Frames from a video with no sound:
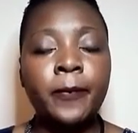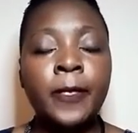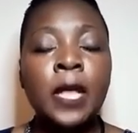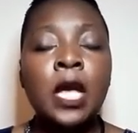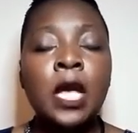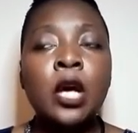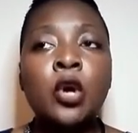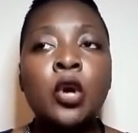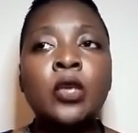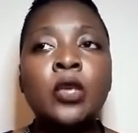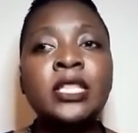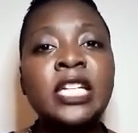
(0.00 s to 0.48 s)

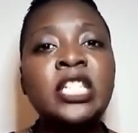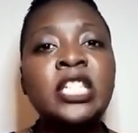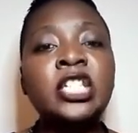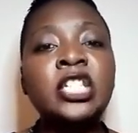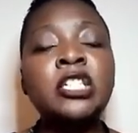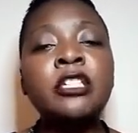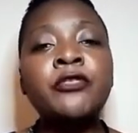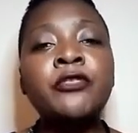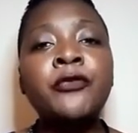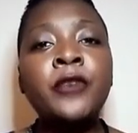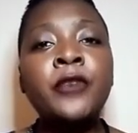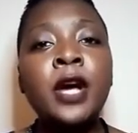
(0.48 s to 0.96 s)
because I
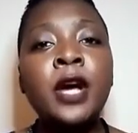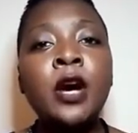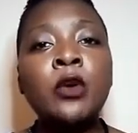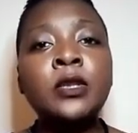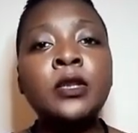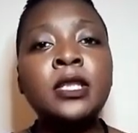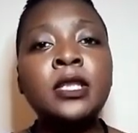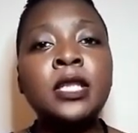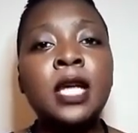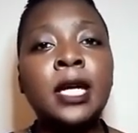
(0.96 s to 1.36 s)
just felt